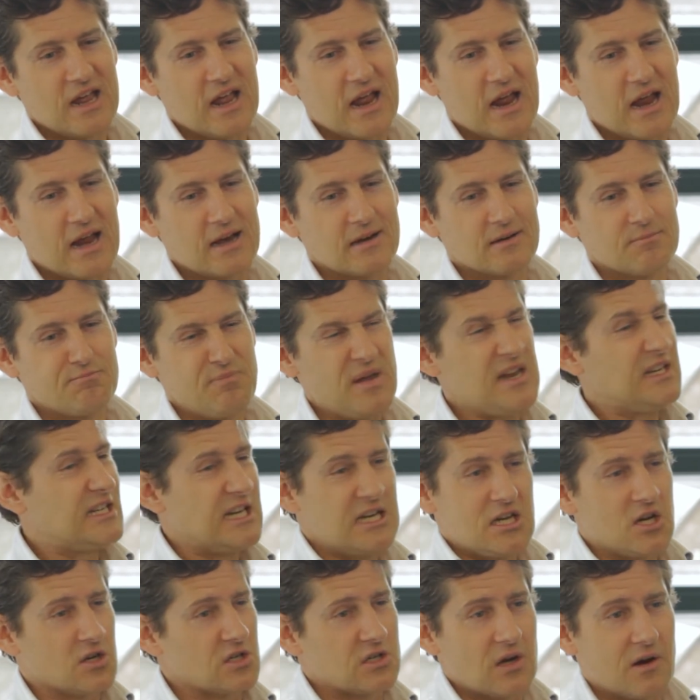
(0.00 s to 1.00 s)
and
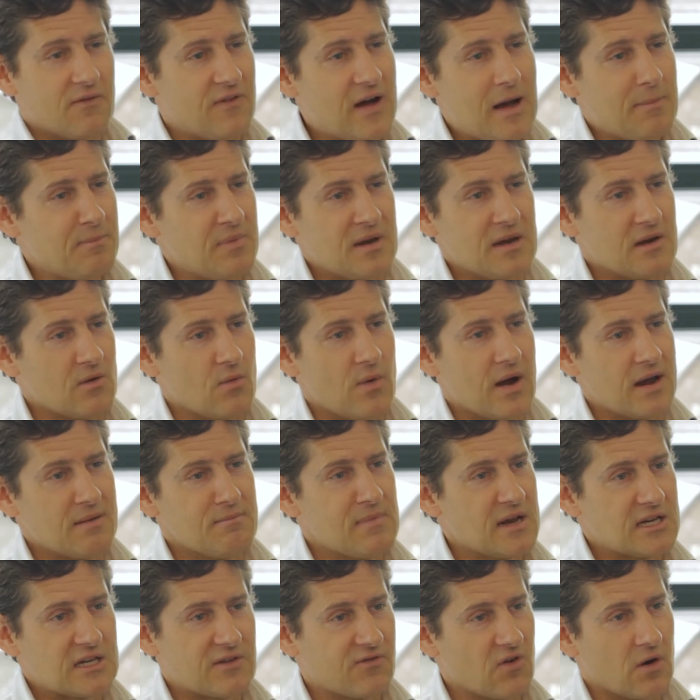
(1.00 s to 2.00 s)
beating yourself up in a way,
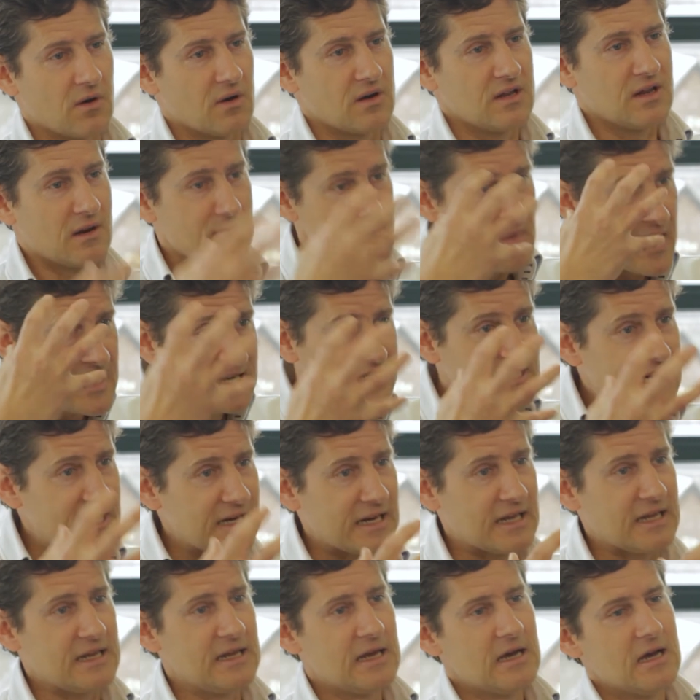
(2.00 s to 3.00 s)
metaphor, you know,
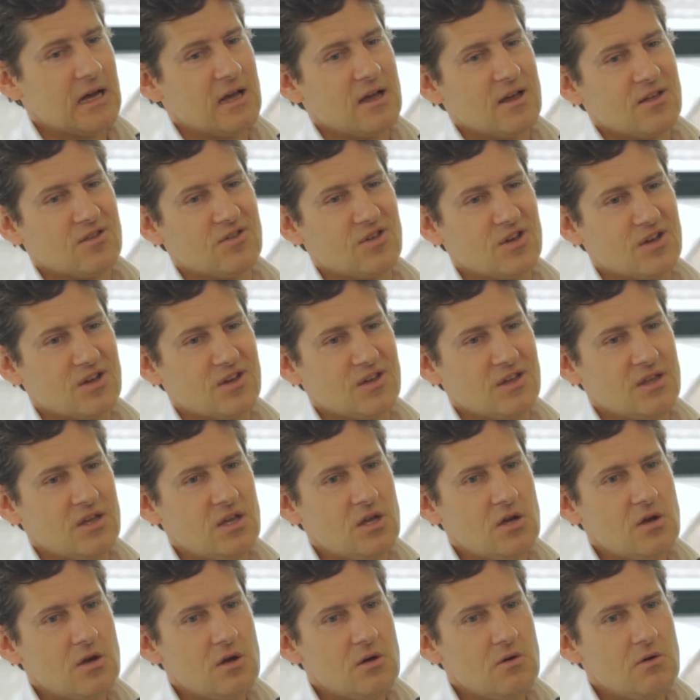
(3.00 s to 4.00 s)
mentally, that
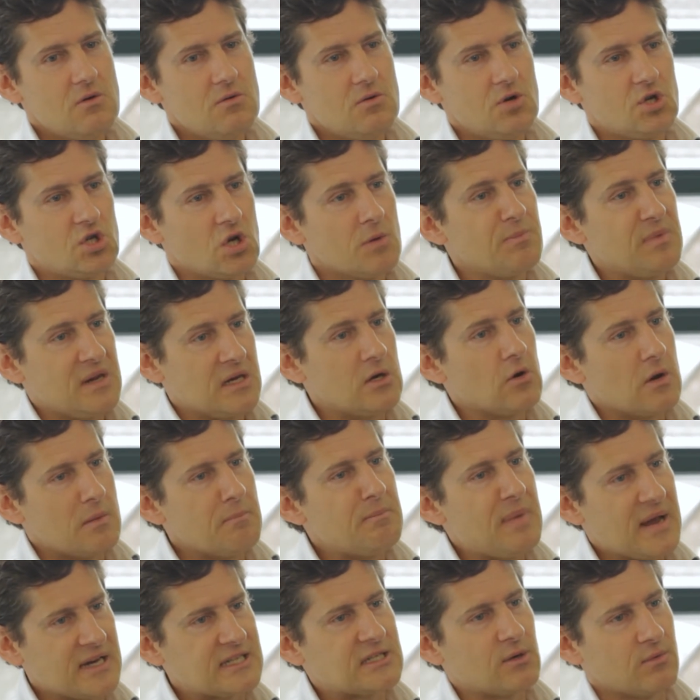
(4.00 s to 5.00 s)
you should be doing
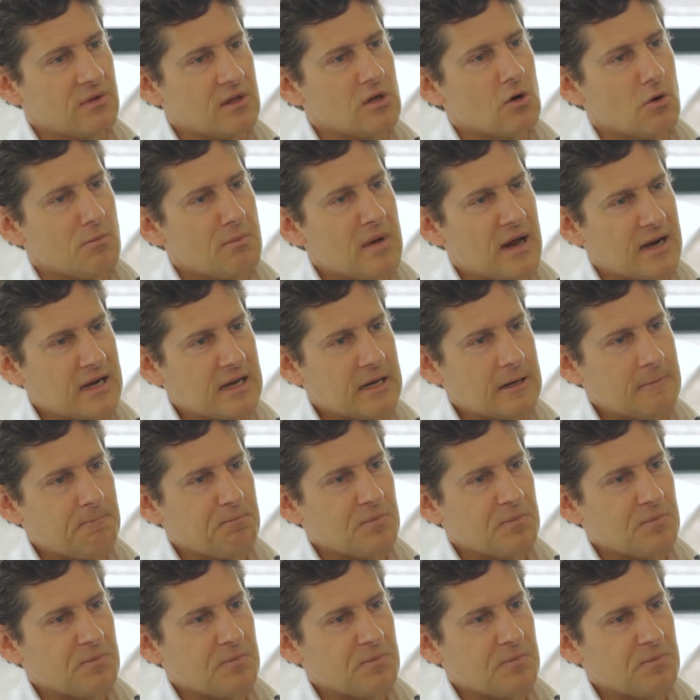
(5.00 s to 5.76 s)
better with your money.